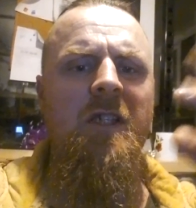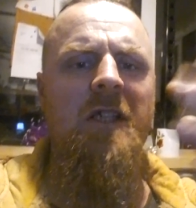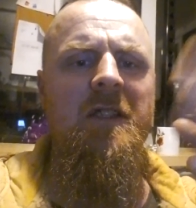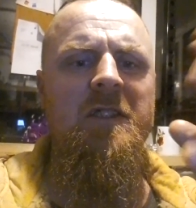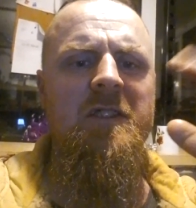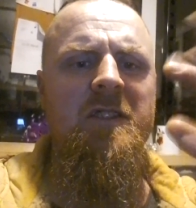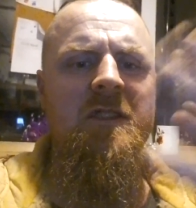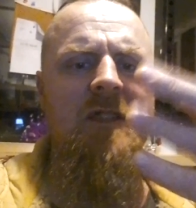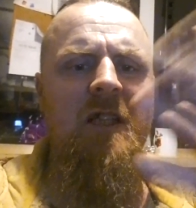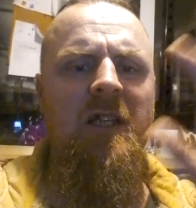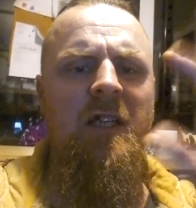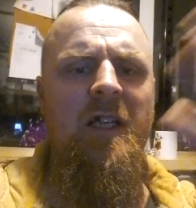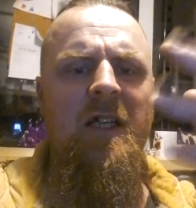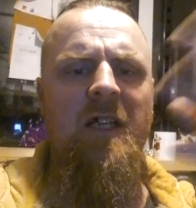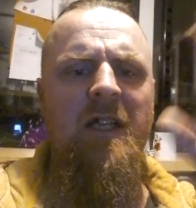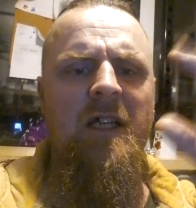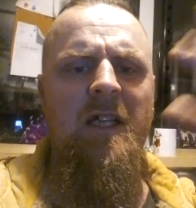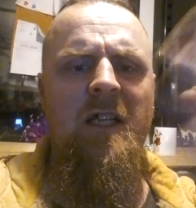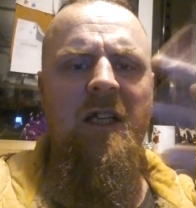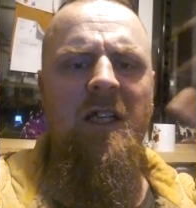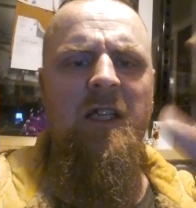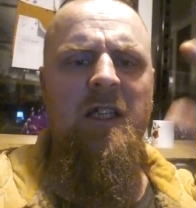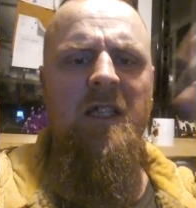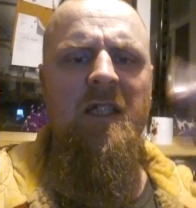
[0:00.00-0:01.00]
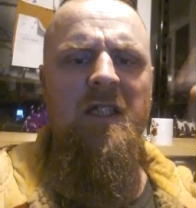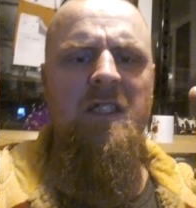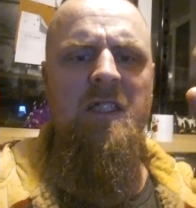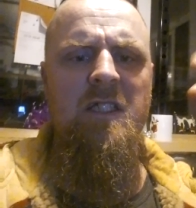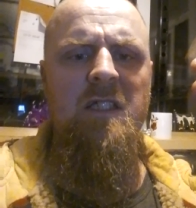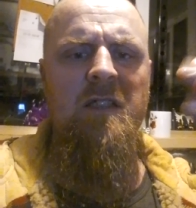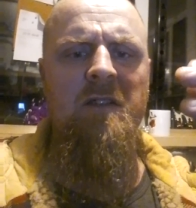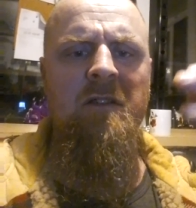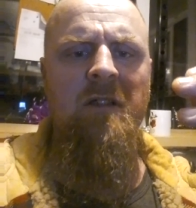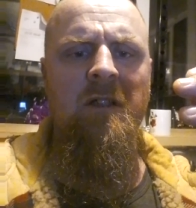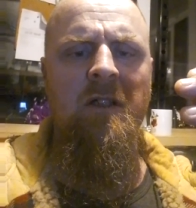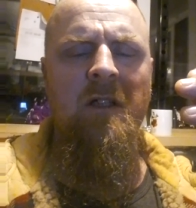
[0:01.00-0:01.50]
Let's
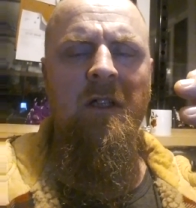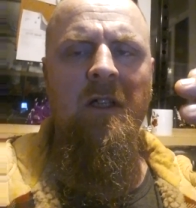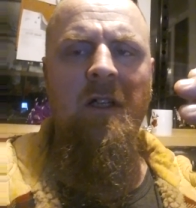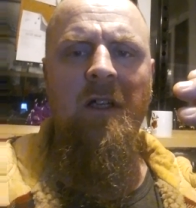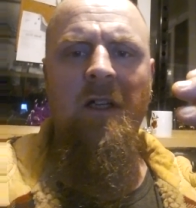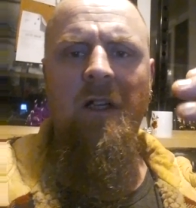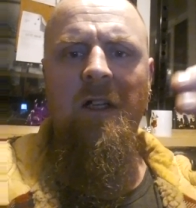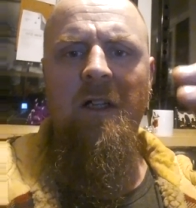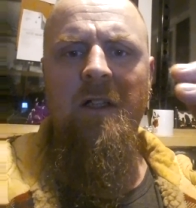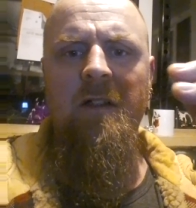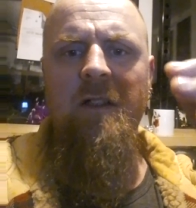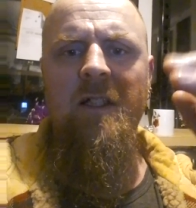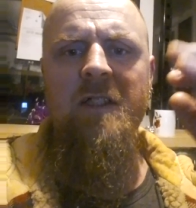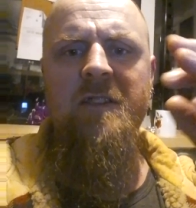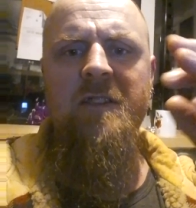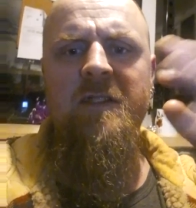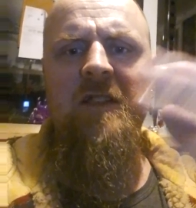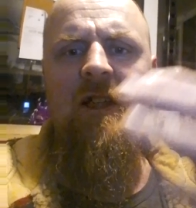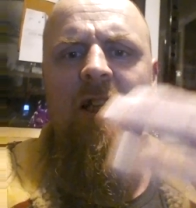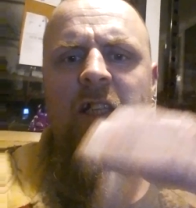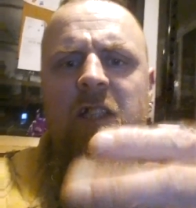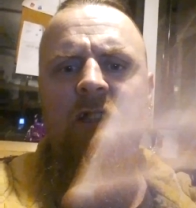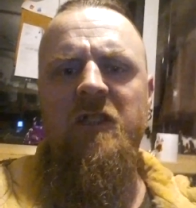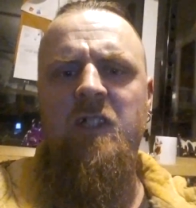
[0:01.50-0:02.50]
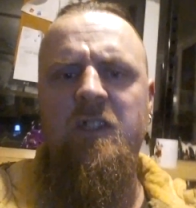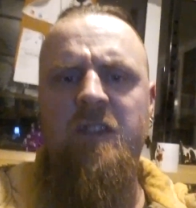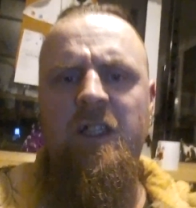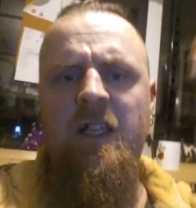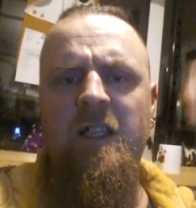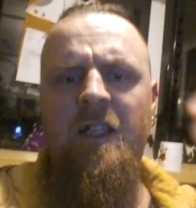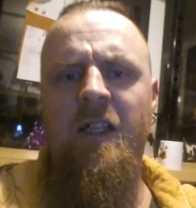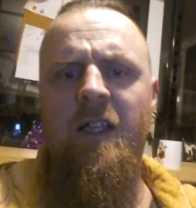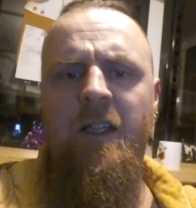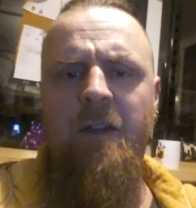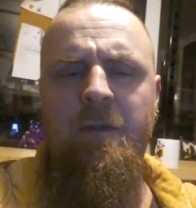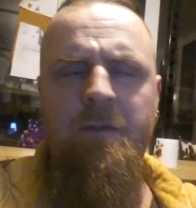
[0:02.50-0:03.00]
say it's your
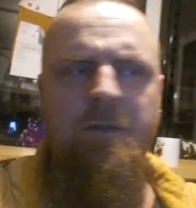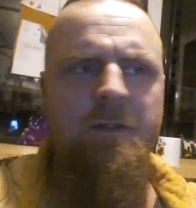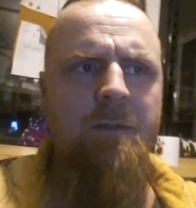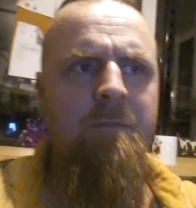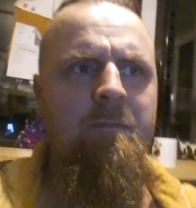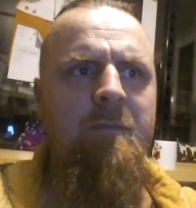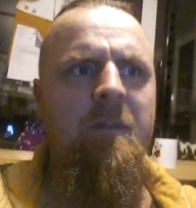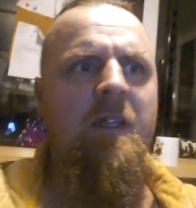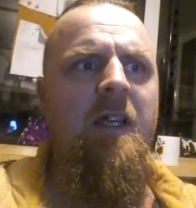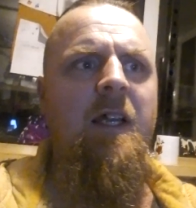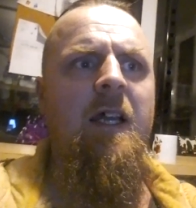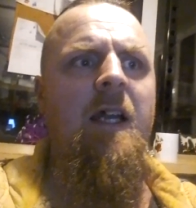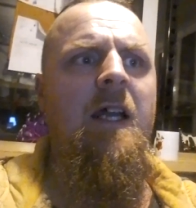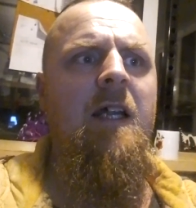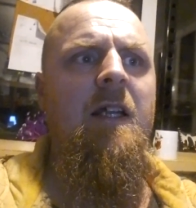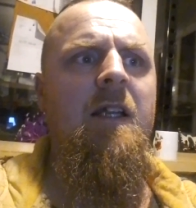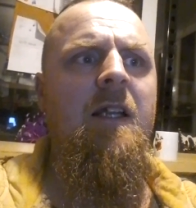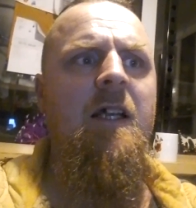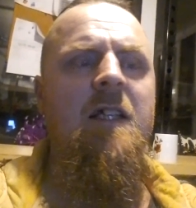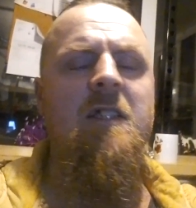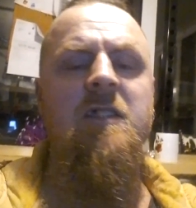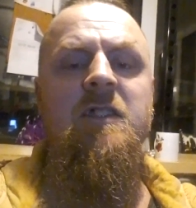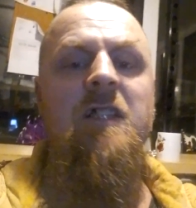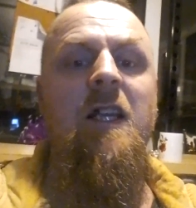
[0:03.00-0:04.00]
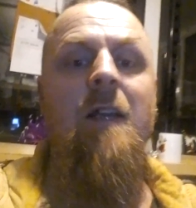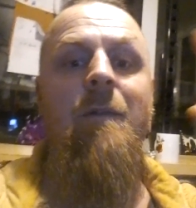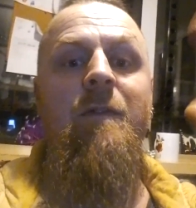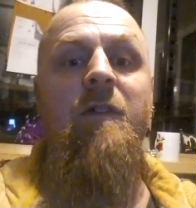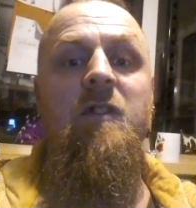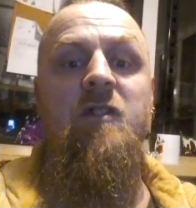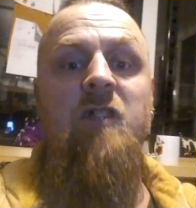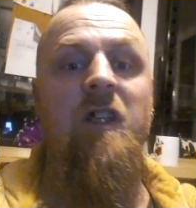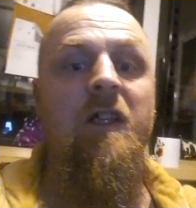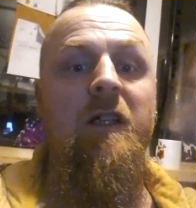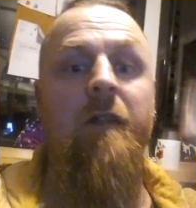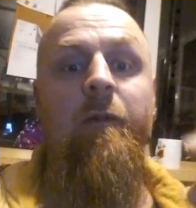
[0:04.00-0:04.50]
deadlift, and let's say for the
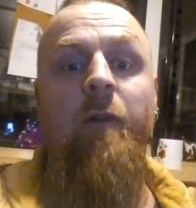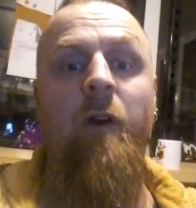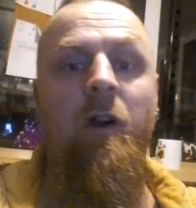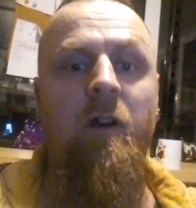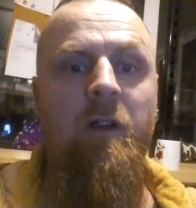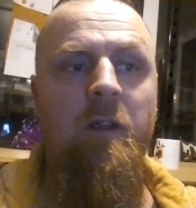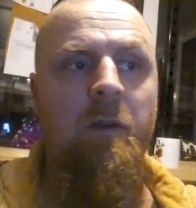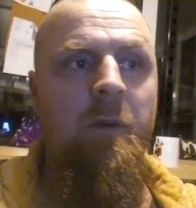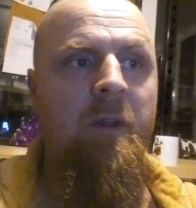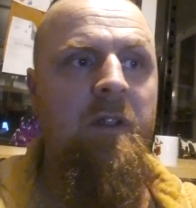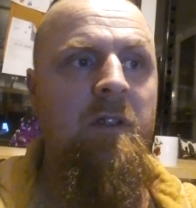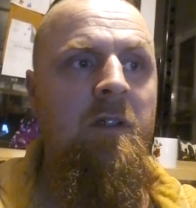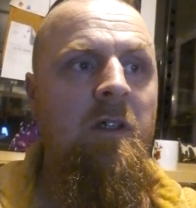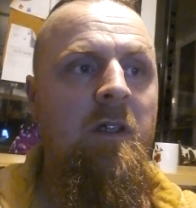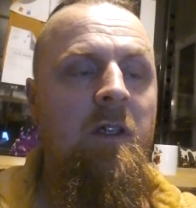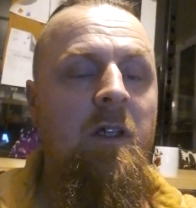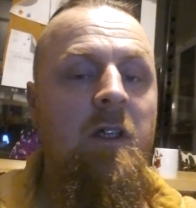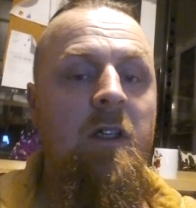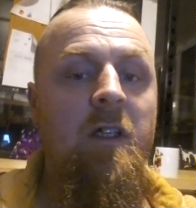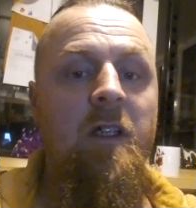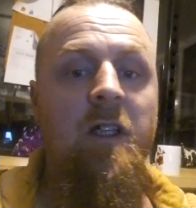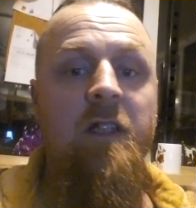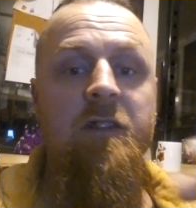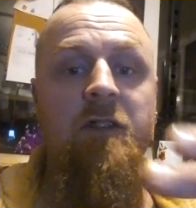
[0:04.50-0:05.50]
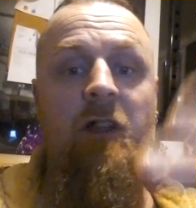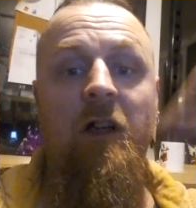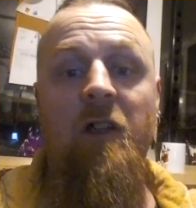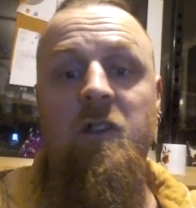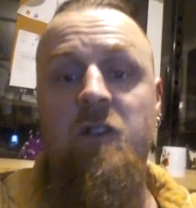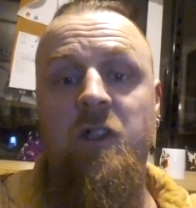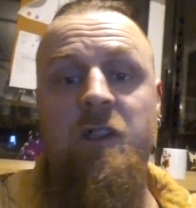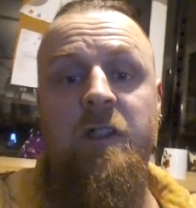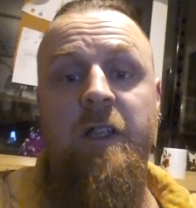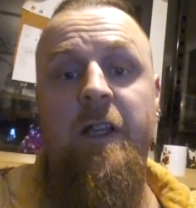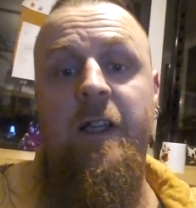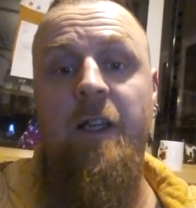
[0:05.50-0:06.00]
sake of arguing, it's
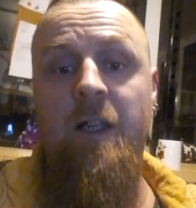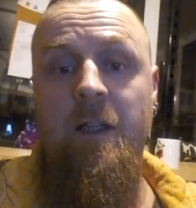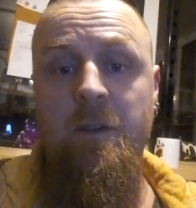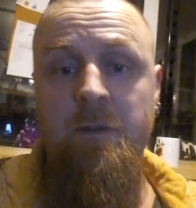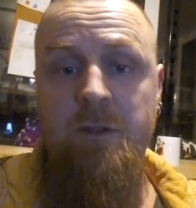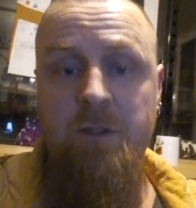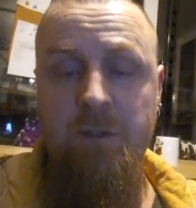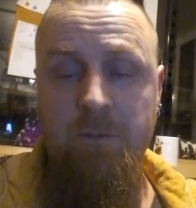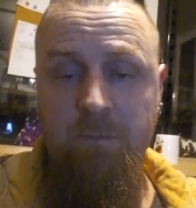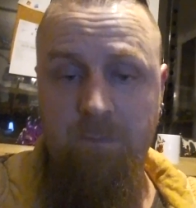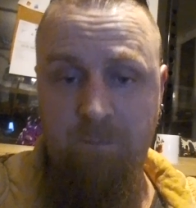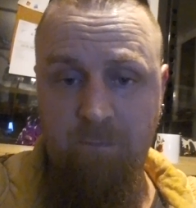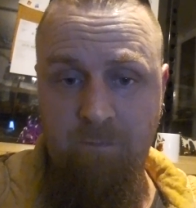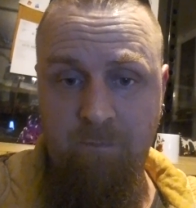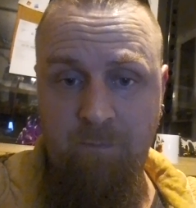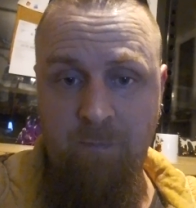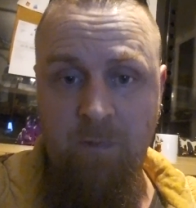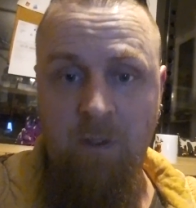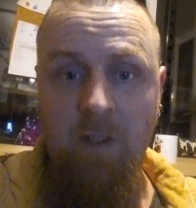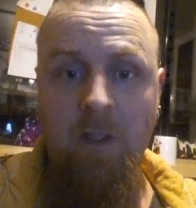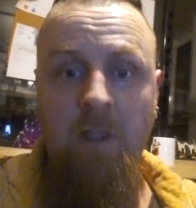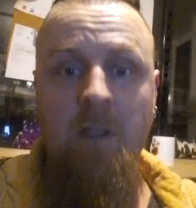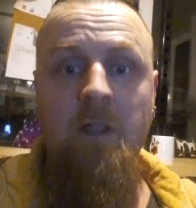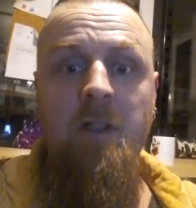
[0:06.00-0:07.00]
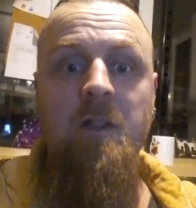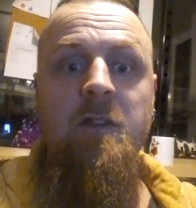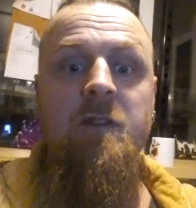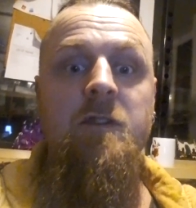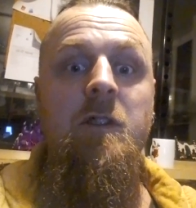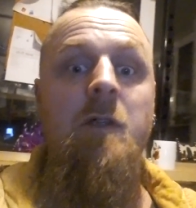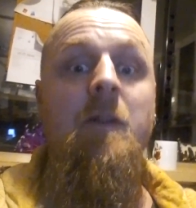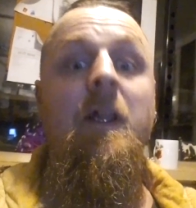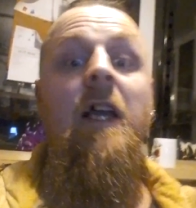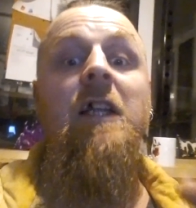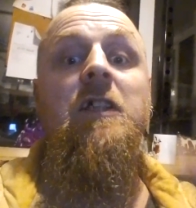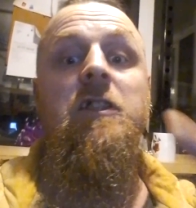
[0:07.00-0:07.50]
100 kilos.
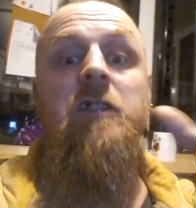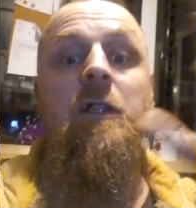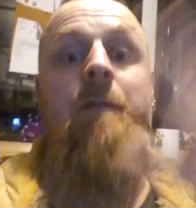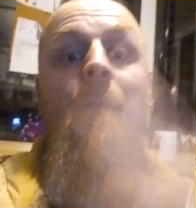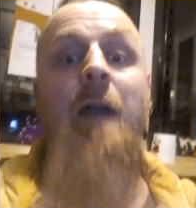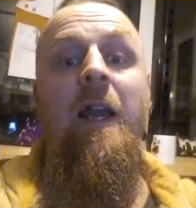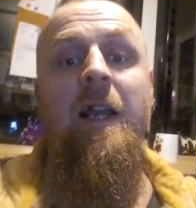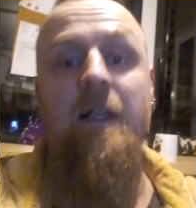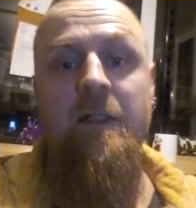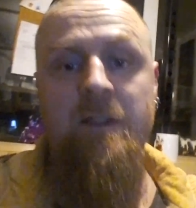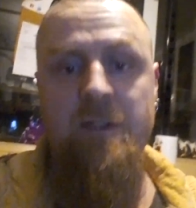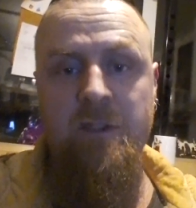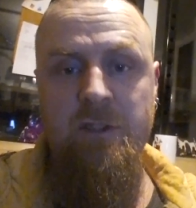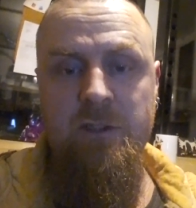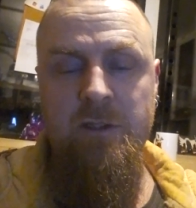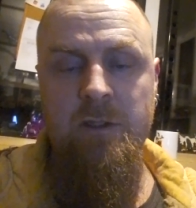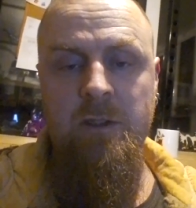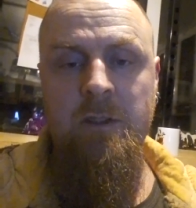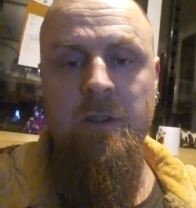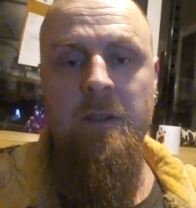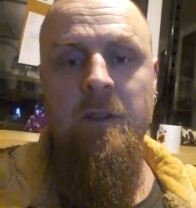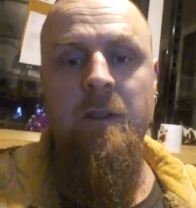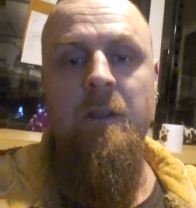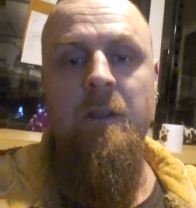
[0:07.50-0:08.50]
So that's your max.